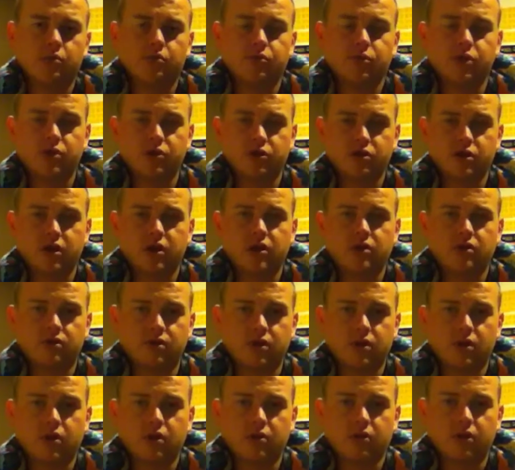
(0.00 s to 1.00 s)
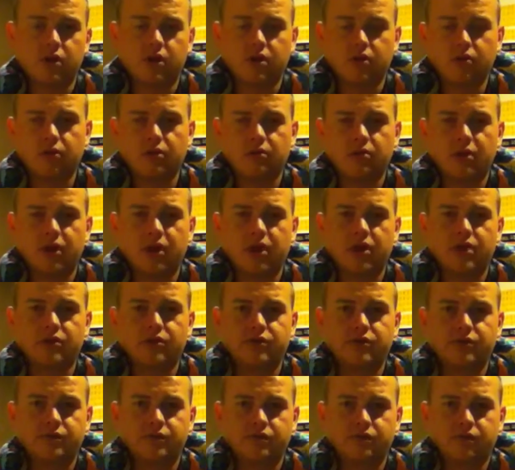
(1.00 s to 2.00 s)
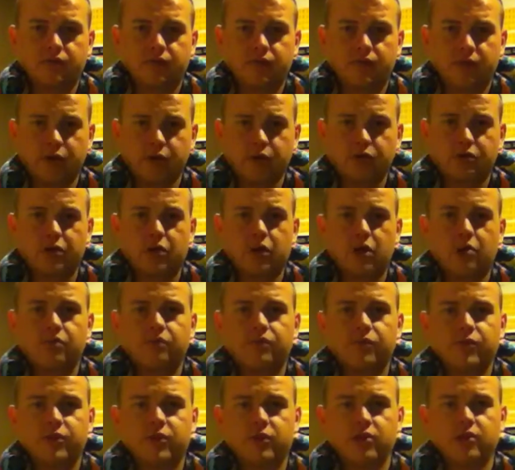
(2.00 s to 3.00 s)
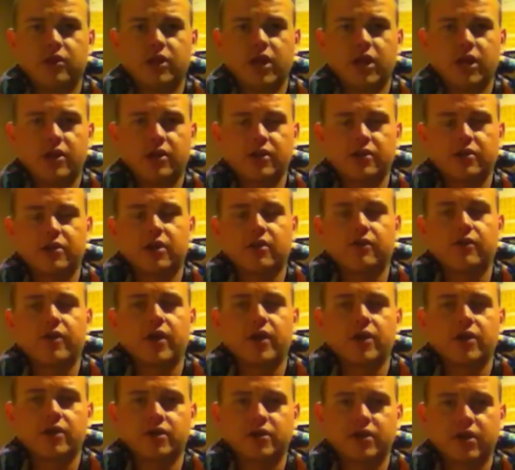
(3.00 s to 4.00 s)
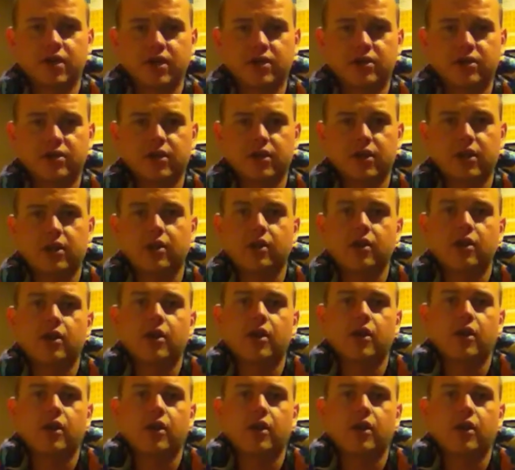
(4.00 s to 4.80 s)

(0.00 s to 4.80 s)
Usually the only way to learn about that is field time. So you take your stuff out, you test it out,